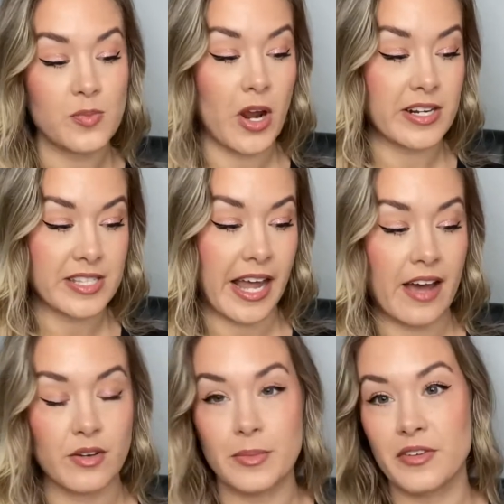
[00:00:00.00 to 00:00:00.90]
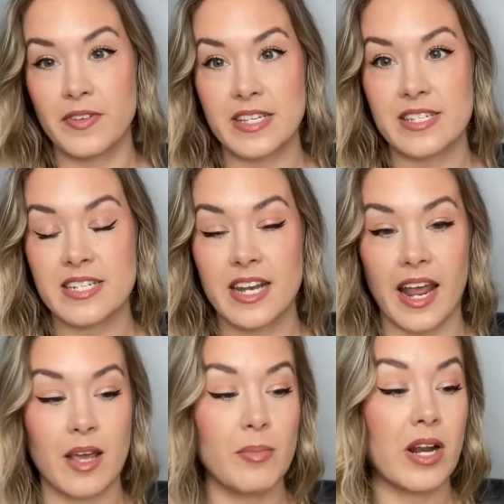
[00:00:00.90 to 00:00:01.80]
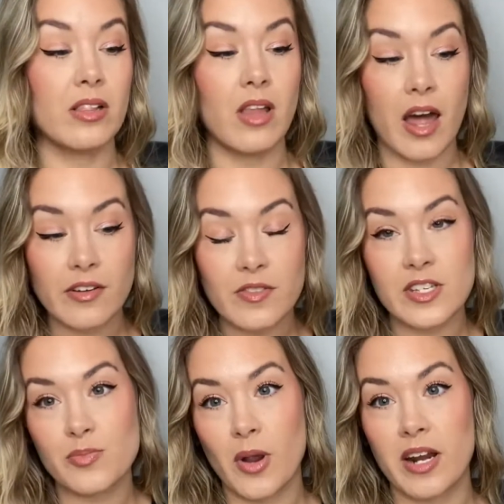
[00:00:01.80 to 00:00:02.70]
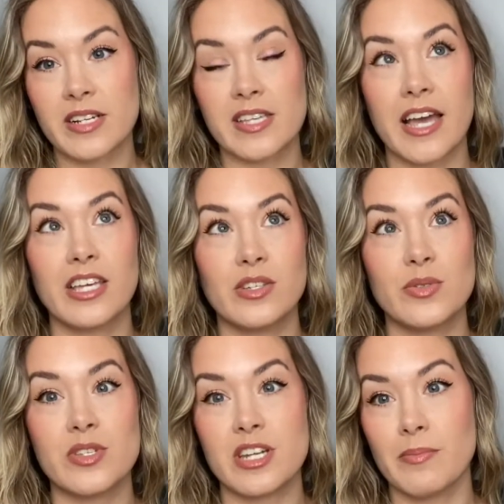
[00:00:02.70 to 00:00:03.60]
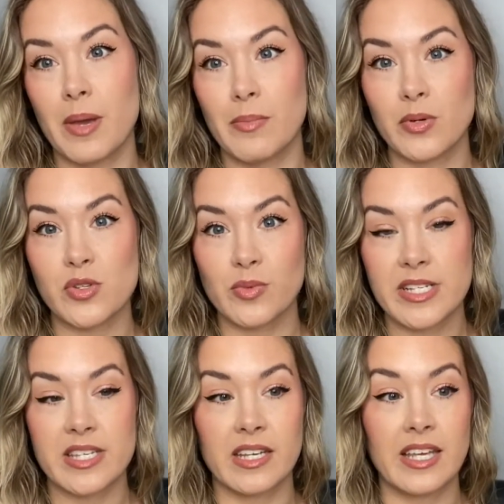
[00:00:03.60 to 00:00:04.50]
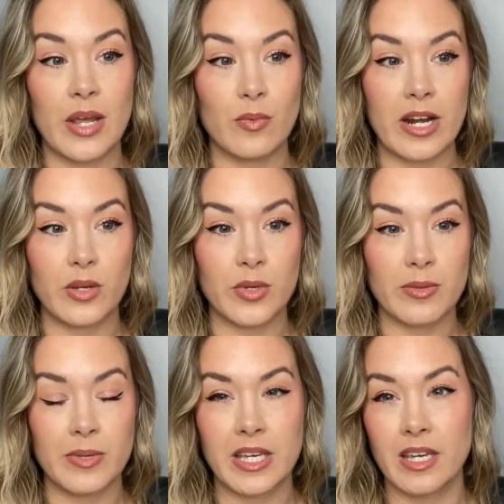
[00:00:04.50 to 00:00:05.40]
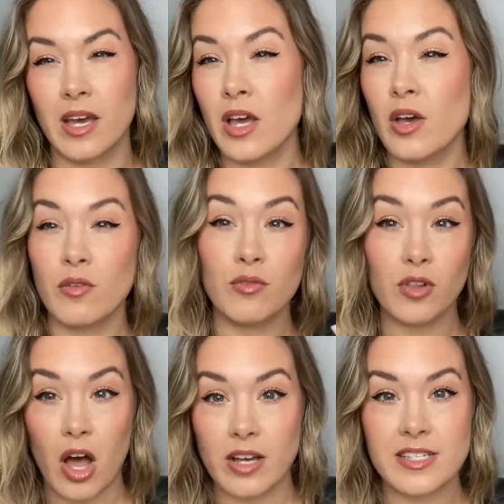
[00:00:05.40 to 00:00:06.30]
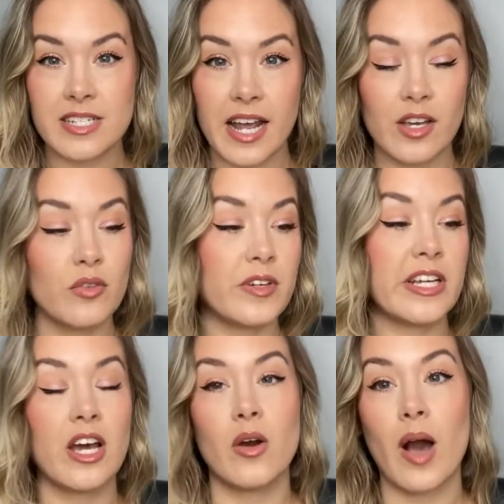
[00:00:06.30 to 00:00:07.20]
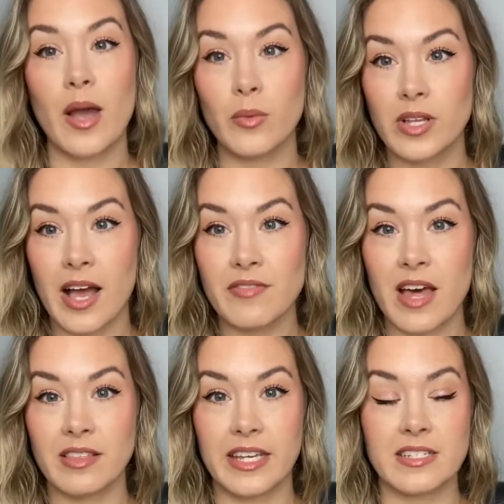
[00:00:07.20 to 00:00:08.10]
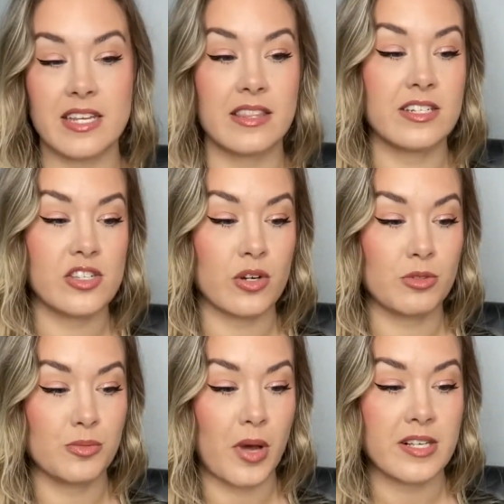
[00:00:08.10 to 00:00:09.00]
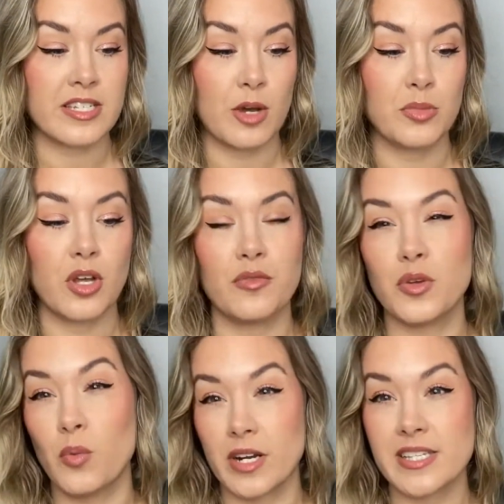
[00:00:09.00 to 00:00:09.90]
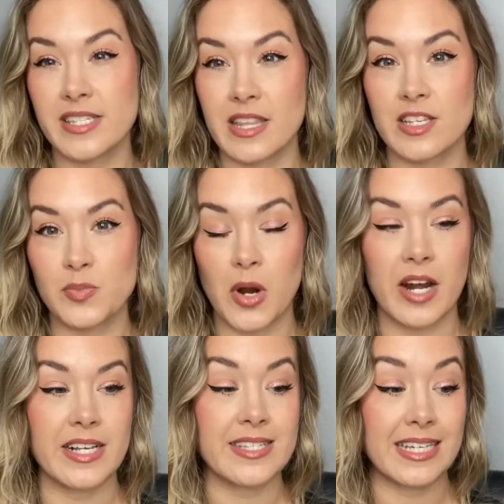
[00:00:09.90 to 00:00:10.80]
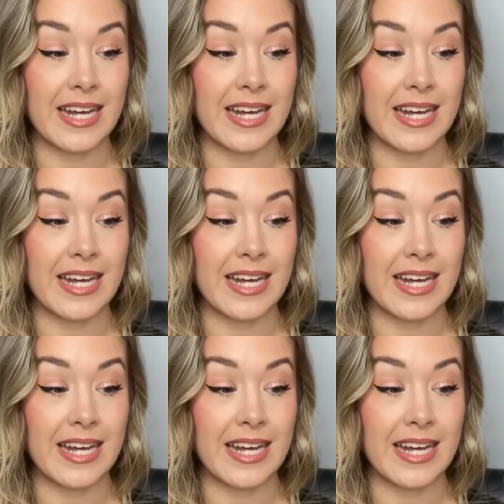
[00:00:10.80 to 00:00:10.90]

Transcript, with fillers: products I have on my face today, but a lot of these products I used in my most recent Get Ready With Me vlog style video. I will have that linked in the description box down below if you want to see these products in